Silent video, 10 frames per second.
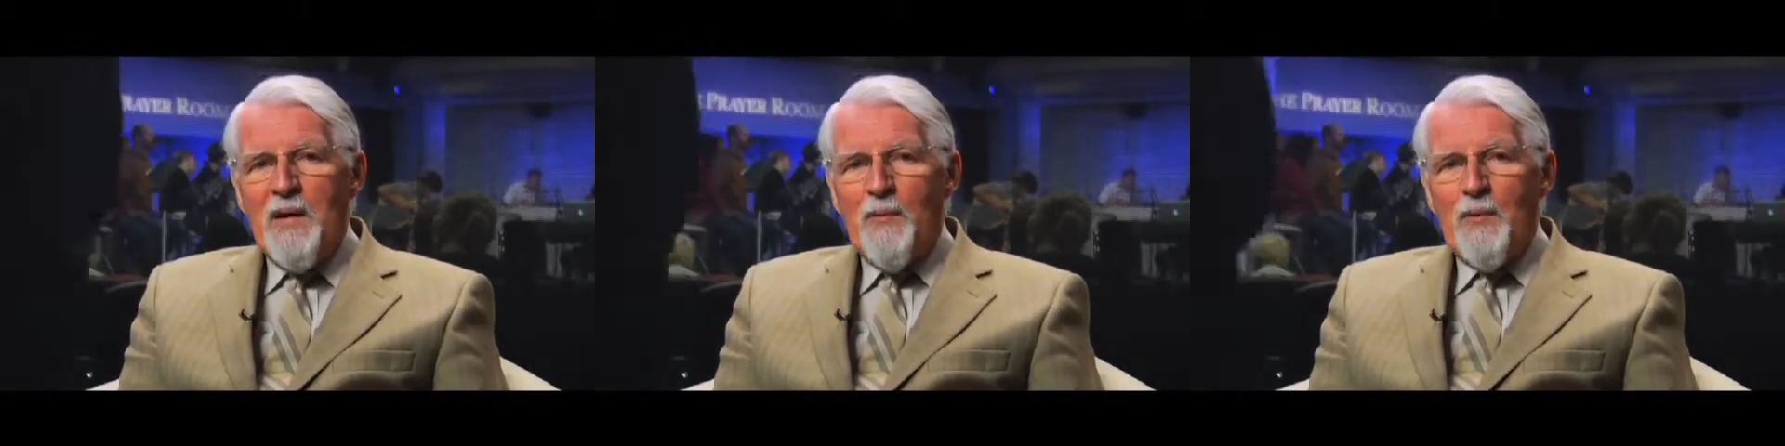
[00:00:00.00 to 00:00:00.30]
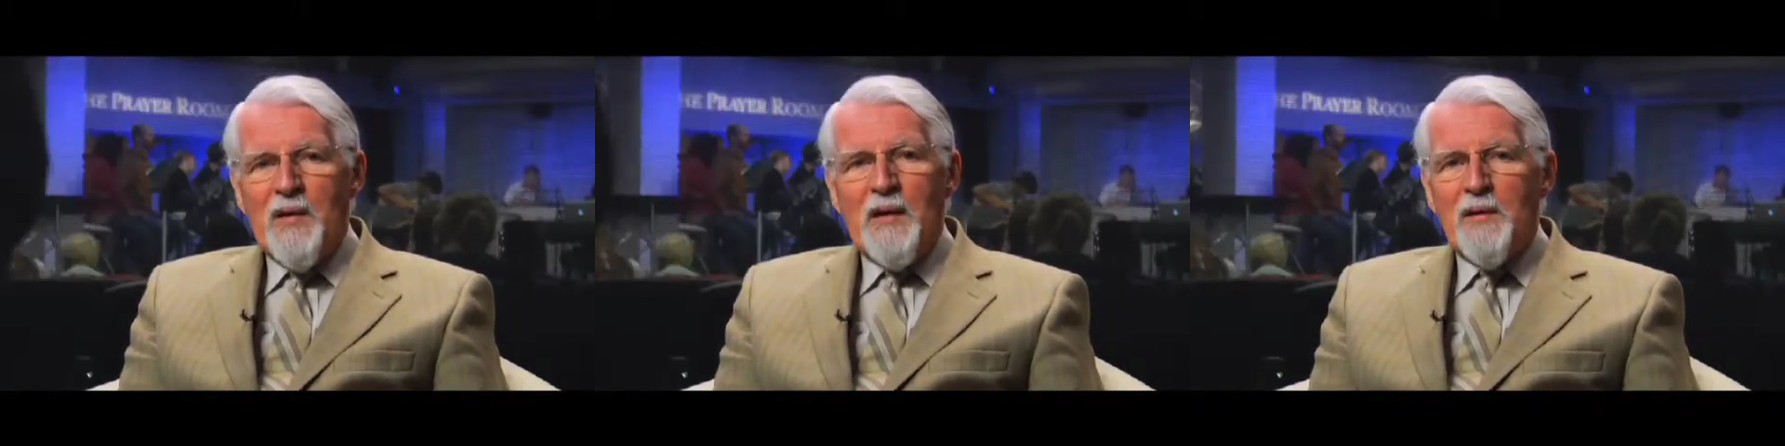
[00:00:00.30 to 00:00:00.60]

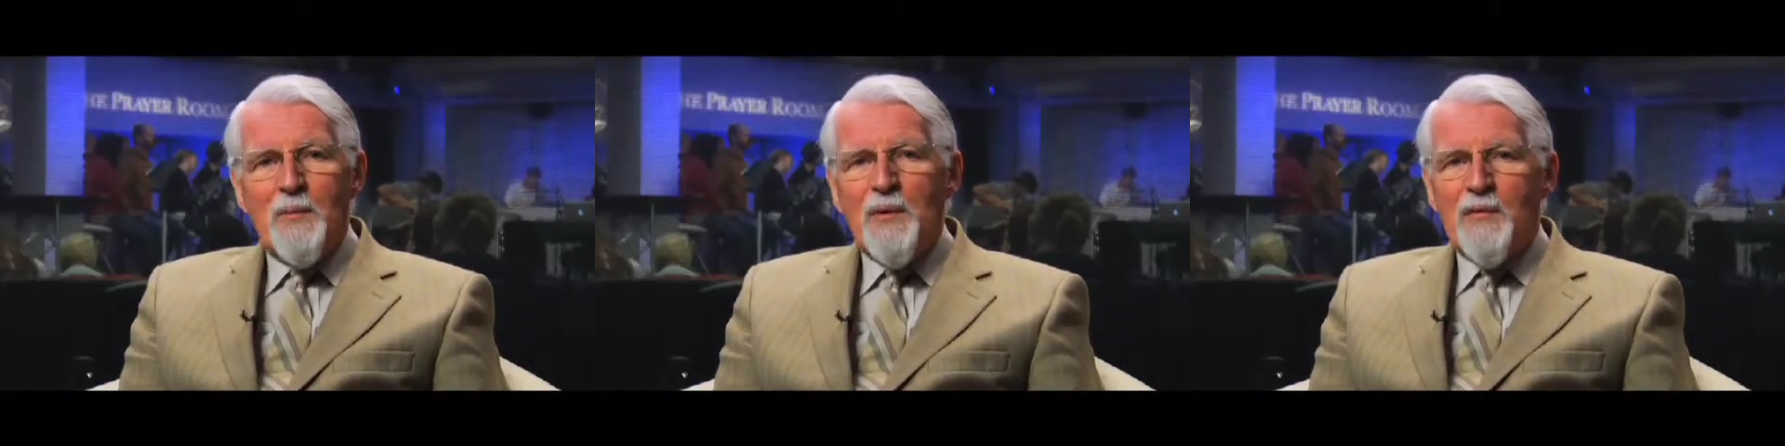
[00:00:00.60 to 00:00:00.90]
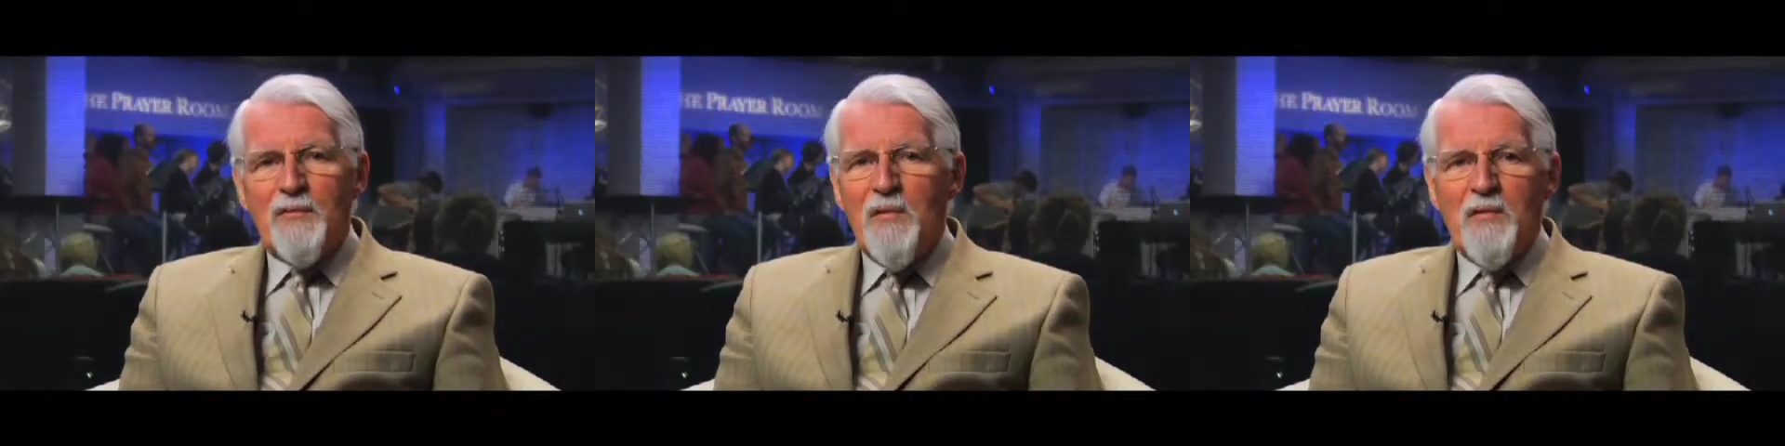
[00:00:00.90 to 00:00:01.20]
Without the Book
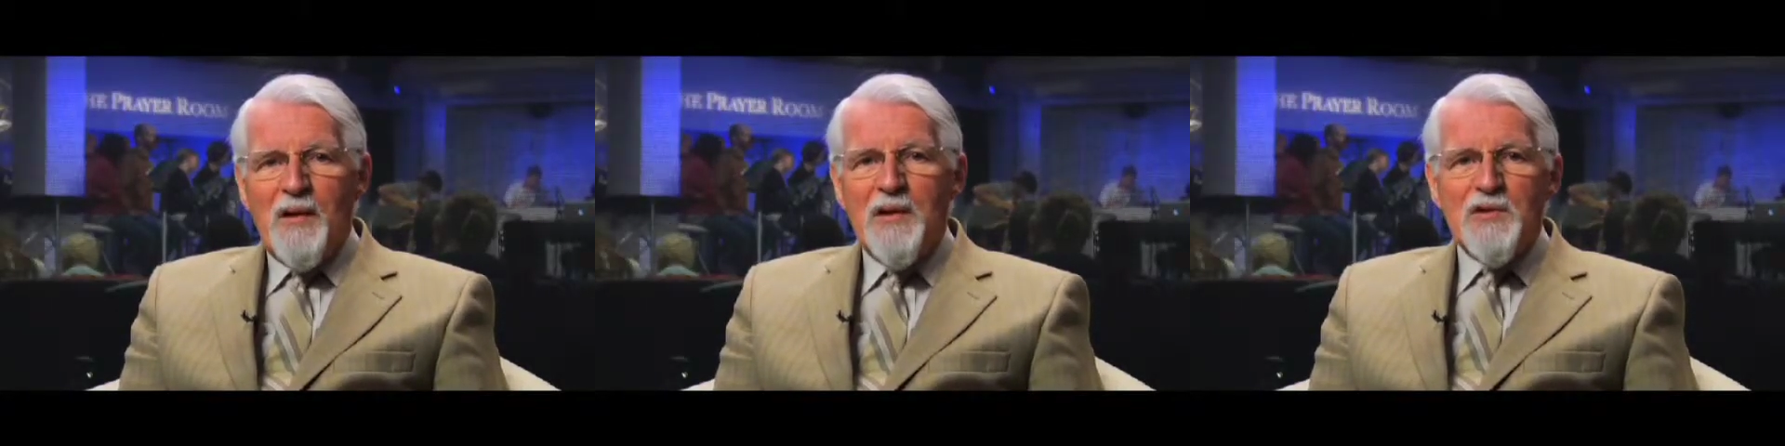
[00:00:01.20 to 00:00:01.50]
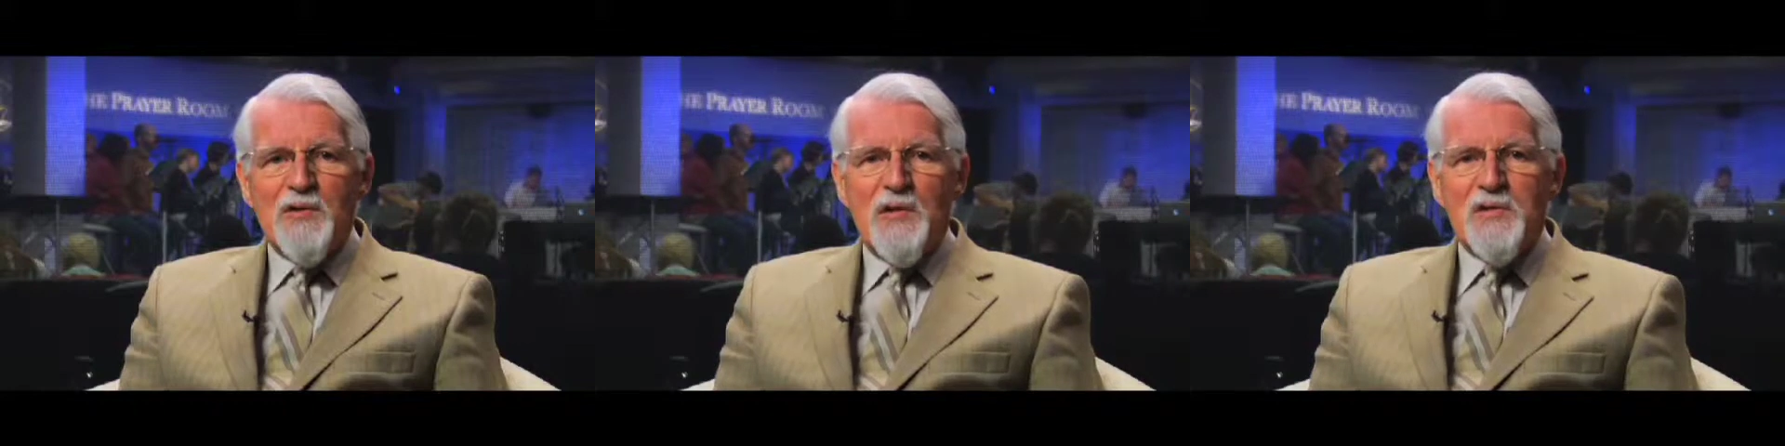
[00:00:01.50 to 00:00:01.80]
of
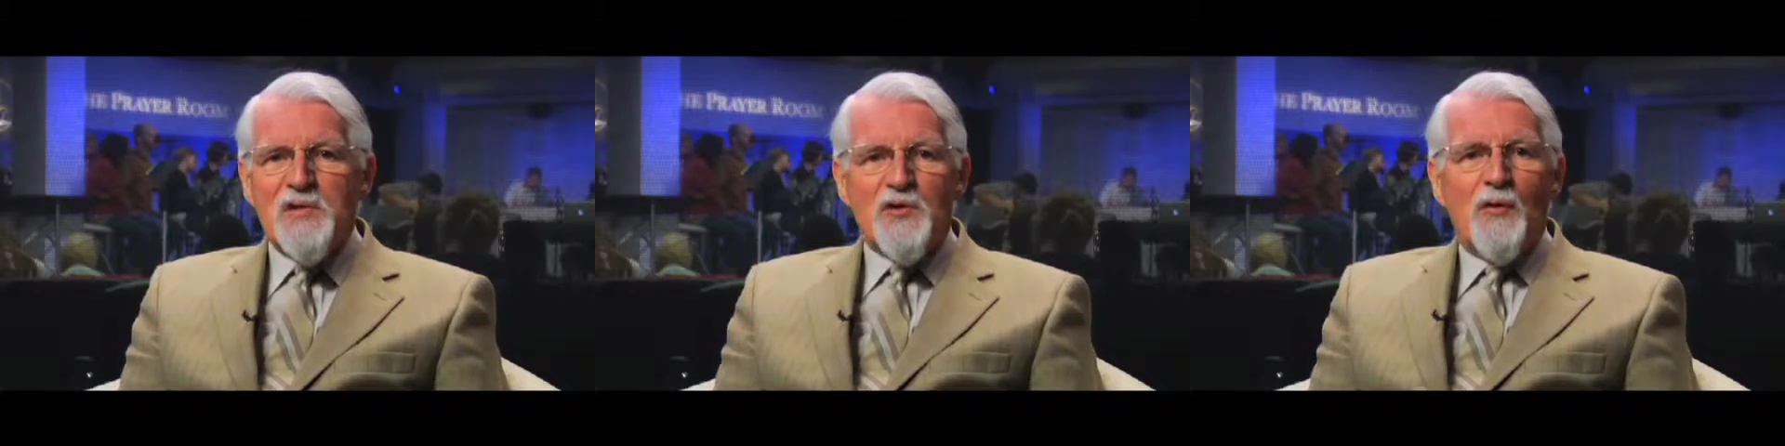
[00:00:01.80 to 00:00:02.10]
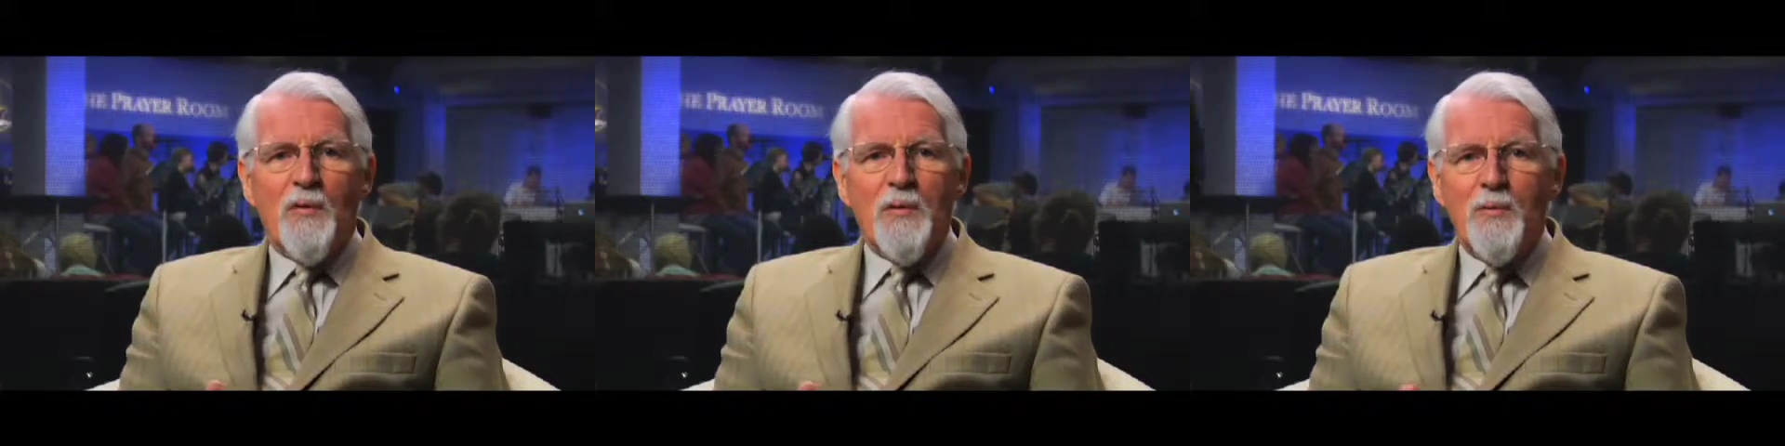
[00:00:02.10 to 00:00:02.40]
Revelation, the
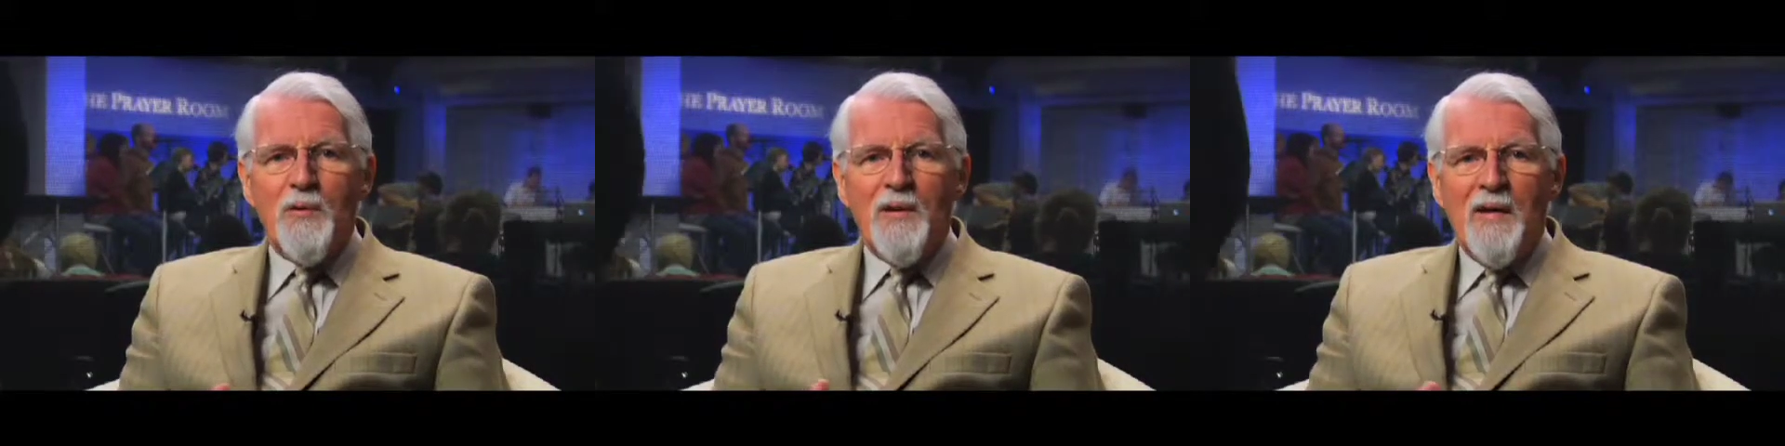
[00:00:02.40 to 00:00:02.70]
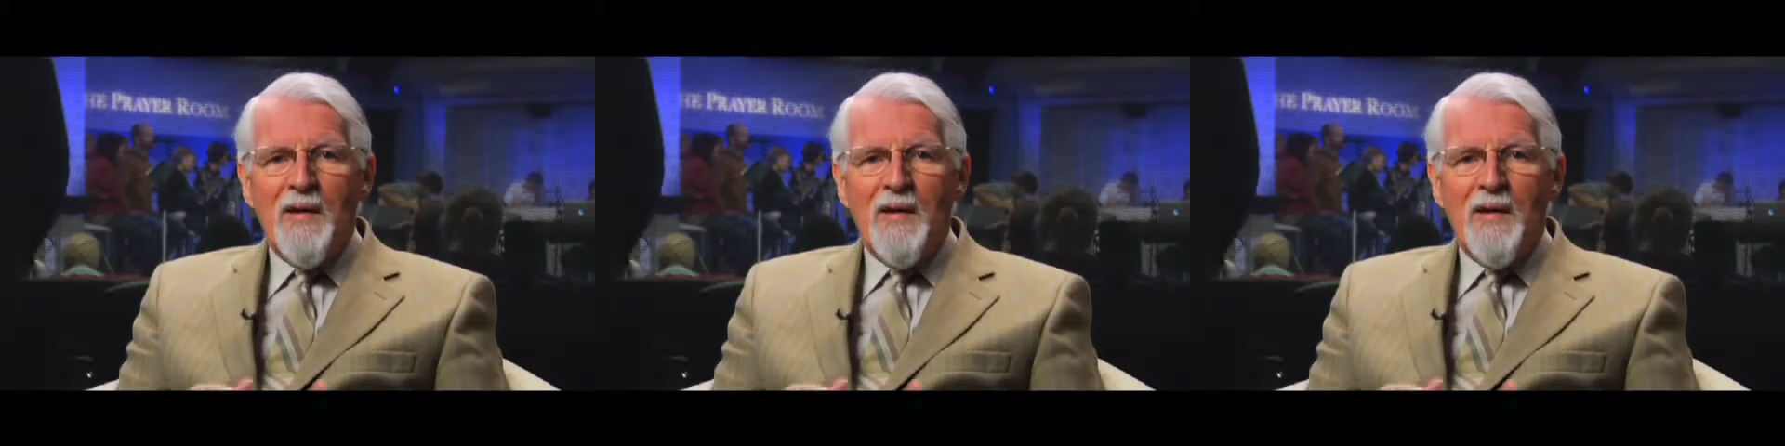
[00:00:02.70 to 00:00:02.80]
story would